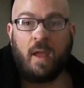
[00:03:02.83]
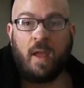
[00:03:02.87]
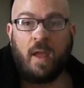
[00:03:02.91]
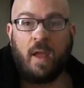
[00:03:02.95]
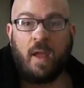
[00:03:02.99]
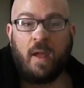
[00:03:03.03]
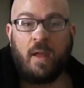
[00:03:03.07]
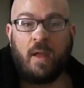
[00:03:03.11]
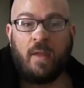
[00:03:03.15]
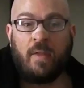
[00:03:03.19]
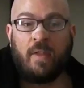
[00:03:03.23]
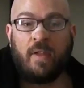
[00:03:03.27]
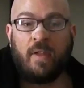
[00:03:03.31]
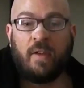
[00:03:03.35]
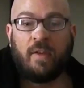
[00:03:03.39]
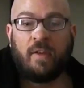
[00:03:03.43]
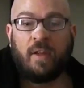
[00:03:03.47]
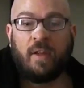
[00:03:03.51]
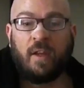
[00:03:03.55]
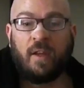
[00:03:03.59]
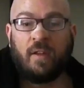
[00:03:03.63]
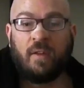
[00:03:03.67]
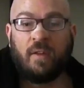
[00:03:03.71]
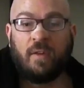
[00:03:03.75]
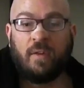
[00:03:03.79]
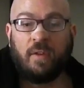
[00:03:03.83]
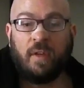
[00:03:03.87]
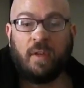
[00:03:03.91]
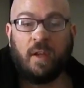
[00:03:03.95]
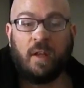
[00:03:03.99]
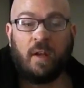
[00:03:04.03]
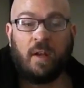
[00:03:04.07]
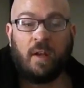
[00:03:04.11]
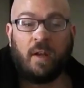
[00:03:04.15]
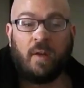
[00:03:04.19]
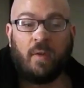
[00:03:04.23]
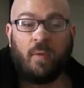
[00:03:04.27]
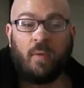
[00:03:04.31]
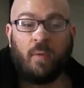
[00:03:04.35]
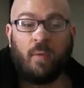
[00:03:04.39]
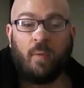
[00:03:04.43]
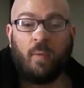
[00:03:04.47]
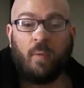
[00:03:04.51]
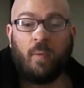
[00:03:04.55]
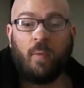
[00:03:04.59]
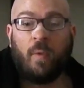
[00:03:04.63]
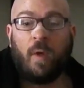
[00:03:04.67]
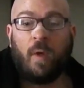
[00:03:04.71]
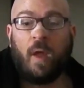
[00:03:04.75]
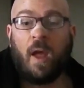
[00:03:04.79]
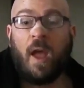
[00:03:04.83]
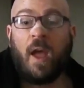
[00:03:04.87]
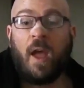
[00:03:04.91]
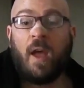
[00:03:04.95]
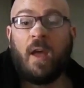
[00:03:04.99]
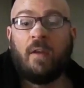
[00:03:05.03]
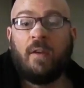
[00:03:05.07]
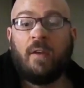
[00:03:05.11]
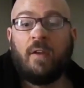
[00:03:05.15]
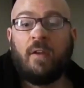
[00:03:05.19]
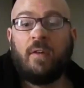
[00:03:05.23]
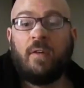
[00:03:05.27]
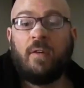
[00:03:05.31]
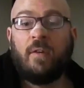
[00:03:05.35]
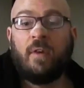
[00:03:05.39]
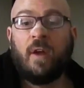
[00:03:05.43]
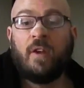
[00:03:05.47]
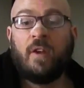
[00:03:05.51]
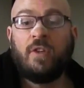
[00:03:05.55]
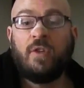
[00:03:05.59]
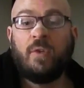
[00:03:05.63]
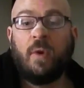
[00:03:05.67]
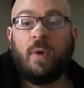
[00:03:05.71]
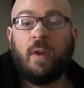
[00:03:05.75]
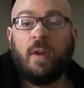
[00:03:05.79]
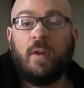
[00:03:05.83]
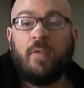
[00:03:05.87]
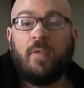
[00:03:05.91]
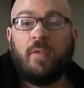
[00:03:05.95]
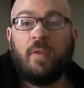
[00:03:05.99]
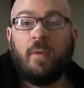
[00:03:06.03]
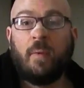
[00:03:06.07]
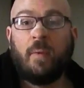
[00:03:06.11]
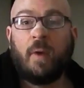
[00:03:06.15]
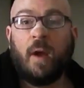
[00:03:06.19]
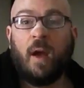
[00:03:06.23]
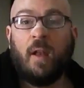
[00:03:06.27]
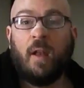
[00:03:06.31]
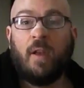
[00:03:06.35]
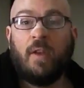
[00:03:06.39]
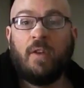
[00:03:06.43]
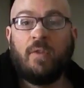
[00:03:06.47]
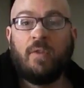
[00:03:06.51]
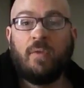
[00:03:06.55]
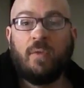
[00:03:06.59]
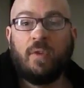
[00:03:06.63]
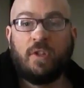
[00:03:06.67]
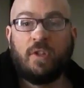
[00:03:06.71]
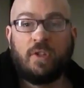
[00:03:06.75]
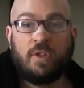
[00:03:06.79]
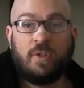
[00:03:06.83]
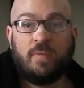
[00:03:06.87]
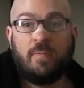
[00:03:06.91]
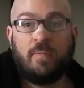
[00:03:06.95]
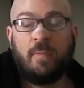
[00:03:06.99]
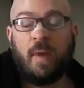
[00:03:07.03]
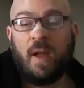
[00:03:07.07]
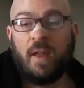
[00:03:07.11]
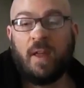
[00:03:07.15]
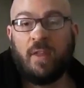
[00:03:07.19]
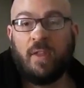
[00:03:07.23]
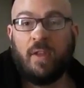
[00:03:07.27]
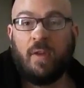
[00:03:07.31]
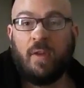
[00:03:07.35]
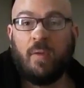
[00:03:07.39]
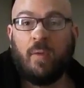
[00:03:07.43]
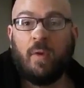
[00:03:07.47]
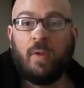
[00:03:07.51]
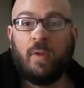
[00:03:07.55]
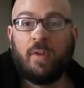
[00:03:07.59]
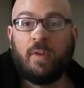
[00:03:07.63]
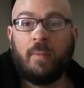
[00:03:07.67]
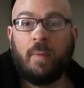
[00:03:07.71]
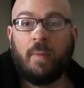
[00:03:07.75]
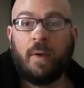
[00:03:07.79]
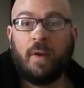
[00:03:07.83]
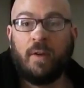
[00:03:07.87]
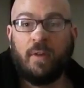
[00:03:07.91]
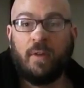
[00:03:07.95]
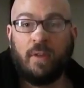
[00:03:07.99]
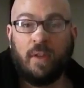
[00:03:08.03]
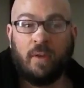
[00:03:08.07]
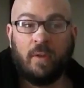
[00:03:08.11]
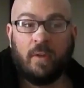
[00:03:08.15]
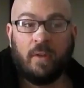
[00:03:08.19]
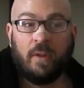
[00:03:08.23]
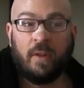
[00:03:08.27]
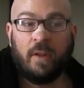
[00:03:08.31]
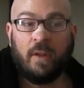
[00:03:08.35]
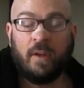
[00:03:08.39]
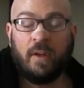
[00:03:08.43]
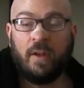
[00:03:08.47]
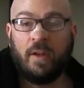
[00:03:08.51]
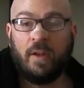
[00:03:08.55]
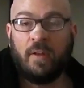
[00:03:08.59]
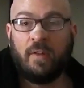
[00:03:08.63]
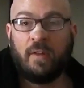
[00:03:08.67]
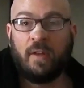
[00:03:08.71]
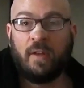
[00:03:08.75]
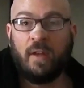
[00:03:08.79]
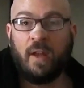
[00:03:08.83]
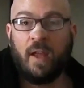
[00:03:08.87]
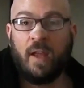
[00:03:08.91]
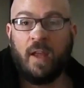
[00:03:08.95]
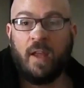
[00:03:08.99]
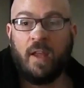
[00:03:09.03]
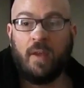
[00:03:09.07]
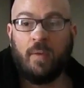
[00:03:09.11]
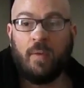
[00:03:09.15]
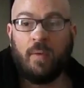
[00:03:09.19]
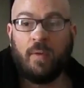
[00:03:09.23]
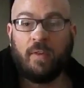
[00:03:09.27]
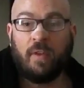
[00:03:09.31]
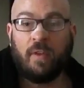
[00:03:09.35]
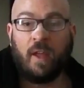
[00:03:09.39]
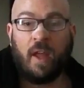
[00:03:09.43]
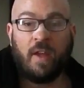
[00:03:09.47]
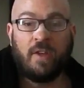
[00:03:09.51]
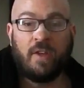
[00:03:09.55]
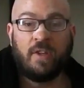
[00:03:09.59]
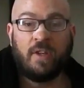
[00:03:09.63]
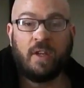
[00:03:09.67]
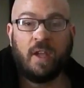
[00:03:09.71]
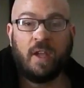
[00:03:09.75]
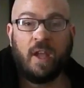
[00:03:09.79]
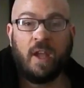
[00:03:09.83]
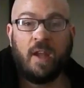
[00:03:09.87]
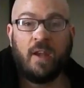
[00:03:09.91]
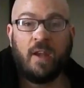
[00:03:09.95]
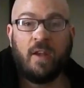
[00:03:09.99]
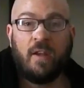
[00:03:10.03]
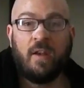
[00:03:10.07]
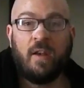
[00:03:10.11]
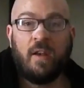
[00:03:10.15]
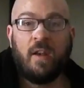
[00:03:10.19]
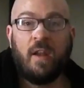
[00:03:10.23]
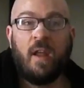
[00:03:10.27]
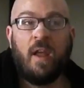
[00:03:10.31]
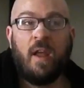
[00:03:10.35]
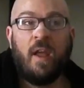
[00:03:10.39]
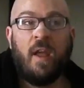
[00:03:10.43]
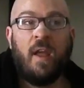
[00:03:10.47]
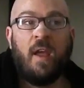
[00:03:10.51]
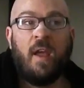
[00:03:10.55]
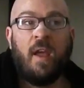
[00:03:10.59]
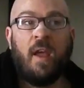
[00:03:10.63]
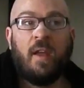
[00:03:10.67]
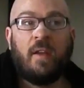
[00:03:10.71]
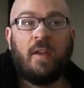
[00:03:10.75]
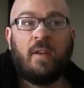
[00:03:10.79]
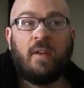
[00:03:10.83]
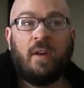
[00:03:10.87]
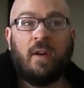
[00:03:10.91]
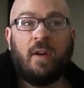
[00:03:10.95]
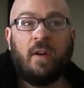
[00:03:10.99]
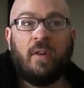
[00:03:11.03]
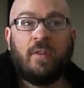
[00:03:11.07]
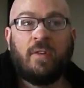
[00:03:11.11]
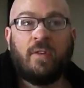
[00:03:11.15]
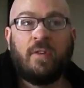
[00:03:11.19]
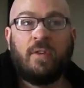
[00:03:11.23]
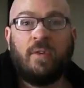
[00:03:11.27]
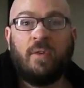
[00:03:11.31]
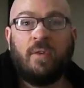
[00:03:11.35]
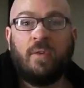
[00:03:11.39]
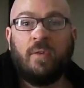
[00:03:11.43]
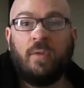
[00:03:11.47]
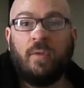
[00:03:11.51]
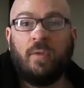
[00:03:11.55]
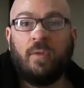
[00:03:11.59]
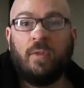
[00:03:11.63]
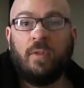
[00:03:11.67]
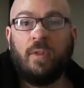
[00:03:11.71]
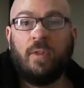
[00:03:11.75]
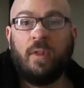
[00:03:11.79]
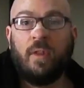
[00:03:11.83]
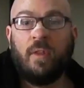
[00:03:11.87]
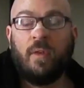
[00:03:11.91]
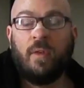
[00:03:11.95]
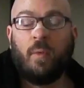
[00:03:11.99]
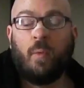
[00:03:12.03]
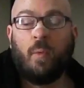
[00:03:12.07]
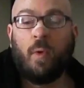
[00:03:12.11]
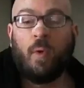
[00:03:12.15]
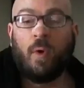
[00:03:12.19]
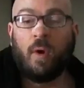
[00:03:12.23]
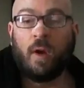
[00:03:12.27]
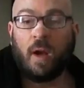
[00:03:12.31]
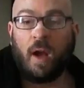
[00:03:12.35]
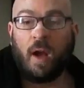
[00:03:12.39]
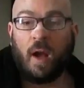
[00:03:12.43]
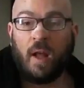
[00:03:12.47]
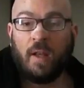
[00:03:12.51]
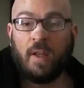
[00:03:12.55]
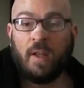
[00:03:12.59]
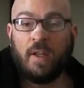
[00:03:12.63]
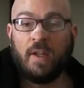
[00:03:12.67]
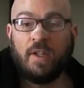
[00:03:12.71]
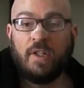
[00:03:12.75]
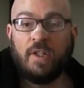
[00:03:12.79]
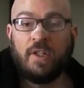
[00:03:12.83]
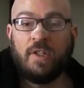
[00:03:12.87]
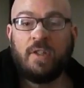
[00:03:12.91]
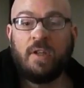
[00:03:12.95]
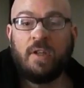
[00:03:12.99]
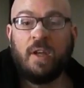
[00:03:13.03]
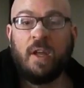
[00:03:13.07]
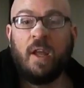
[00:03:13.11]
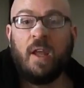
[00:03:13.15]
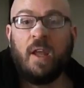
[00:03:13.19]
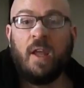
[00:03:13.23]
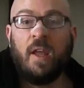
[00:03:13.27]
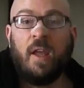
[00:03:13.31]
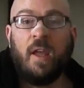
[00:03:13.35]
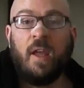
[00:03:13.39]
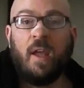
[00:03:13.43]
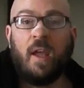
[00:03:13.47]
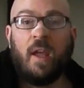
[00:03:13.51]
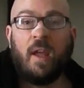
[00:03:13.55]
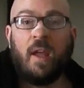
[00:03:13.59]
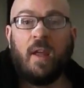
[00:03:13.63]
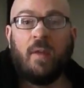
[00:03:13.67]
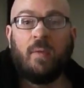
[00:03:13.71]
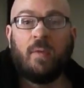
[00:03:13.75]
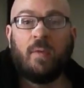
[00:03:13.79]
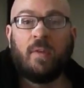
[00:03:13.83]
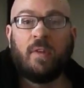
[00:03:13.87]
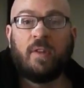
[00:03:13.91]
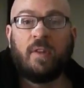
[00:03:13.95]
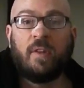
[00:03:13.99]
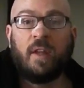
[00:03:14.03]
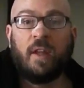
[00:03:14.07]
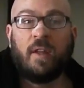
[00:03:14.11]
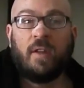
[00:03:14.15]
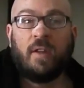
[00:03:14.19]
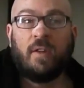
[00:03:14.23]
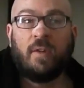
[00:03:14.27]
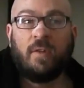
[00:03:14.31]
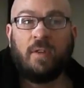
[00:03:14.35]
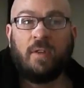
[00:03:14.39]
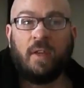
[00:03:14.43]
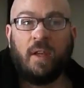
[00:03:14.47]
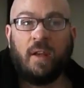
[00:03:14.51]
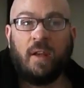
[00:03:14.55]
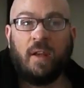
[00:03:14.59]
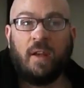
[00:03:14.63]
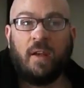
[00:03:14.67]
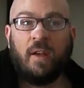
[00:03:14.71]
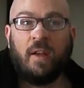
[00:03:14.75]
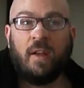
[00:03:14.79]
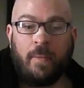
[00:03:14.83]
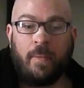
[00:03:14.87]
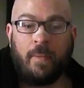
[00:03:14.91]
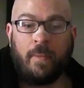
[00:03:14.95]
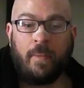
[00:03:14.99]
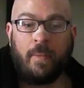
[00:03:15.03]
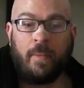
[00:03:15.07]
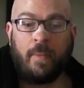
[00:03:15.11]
And this second lieutenant had graduated from college, which back then was a bigger deal than it is today. He was educated, had gone to the, then the war college, and was a second lieutenant.